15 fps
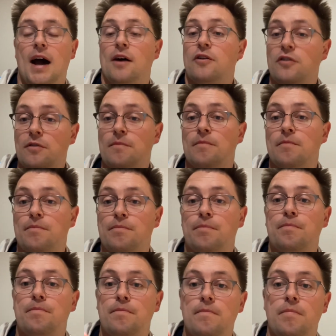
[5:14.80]
who
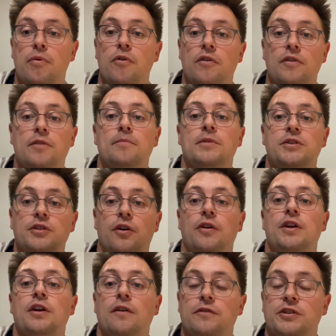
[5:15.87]
bought the
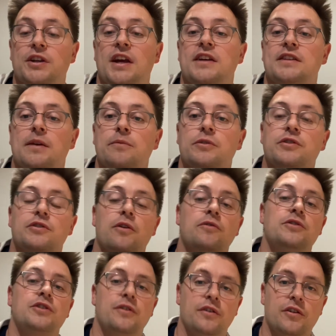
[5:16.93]
majority of shares that were
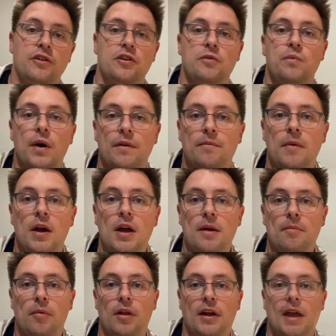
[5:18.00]
sold during Q1
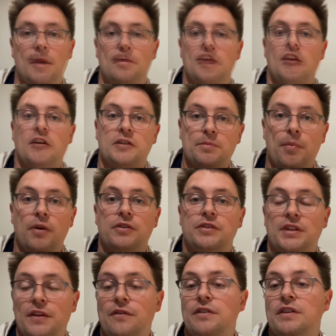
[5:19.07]
by the company. Now, I suppose
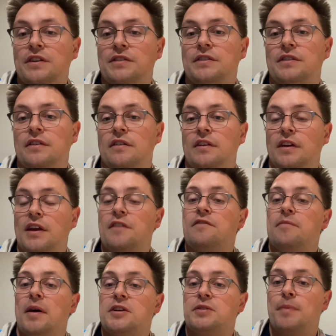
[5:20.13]
given this
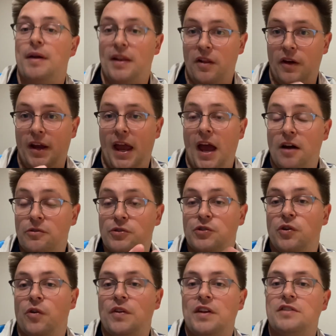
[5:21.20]
information about like how
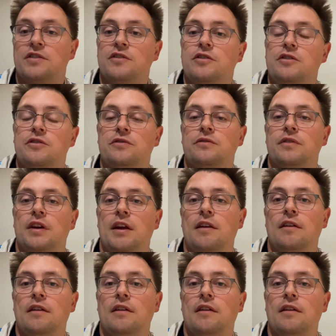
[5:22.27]
strong institutional